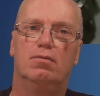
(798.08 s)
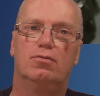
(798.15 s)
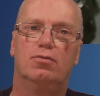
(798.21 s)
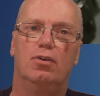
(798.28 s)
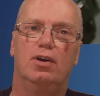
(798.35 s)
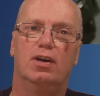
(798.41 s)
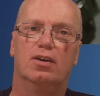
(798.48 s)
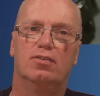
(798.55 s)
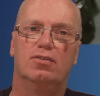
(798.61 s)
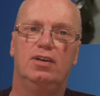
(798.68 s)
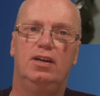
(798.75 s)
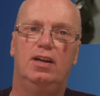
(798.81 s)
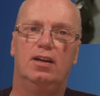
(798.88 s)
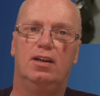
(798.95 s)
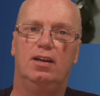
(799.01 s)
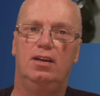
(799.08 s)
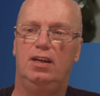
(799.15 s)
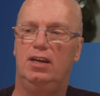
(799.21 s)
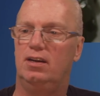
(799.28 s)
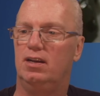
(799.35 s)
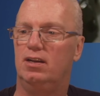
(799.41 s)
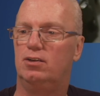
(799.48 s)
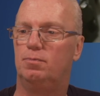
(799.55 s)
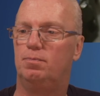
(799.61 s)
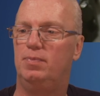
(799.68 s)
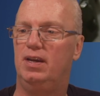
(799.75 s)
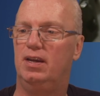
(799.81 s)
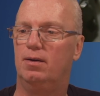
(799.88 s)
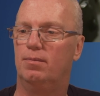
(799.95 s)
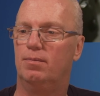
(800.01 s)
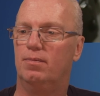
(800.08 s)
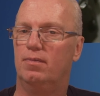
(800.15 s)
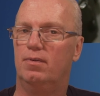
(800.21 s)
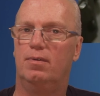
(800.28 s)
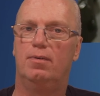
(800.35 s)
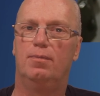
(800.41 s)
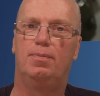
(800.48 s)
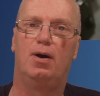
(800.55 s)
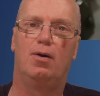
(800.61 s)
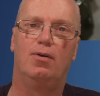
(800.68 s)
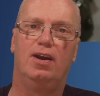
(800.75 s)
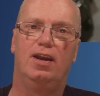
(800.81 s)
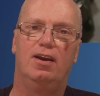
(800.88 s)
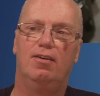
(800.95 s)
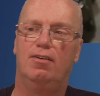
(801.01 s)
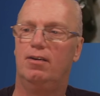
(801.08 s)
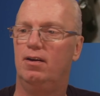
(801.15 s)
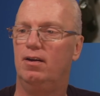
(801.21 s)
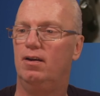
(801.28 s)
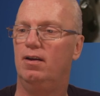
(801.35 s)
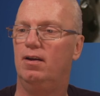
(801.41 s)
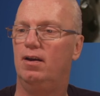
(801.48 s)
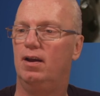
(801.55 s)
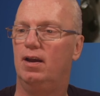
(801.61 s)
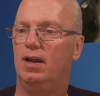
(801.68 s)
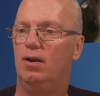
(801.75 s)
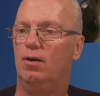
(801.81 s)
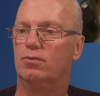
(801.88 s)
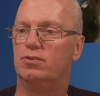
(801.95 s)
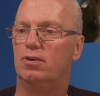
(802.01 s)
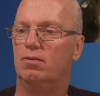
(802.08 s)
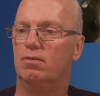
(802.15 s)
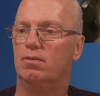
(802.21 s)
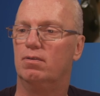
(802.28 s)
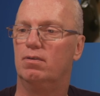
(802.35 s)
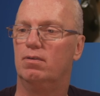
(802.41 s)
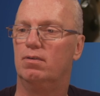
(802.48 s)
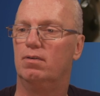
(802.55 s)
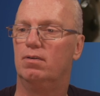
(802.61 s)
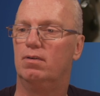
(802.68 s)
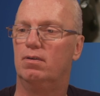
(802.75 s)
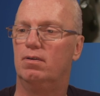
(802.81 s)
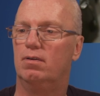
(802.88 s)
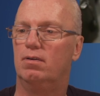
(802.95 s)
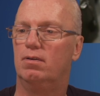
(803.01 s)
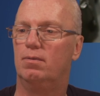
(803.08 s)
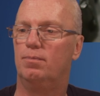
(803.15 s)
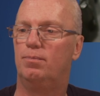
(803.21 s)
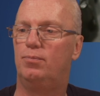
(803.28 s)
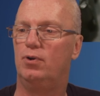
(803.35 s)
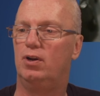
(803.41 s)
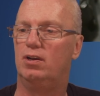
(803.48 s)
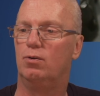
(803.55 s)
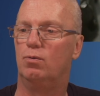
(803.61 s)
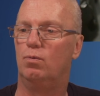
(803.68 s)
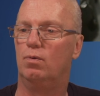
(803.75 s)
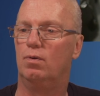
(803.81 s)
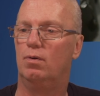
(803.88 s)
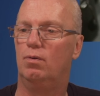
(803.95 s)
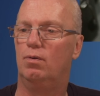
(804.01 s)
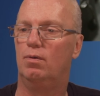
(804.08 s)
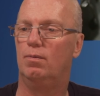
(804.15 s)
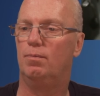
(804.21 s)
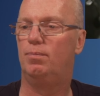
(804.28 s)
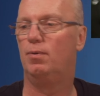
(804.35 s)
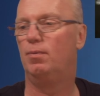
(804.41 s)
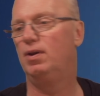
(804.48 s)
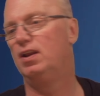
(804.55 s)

so you can see that indeed it's being powering, and also put it to probably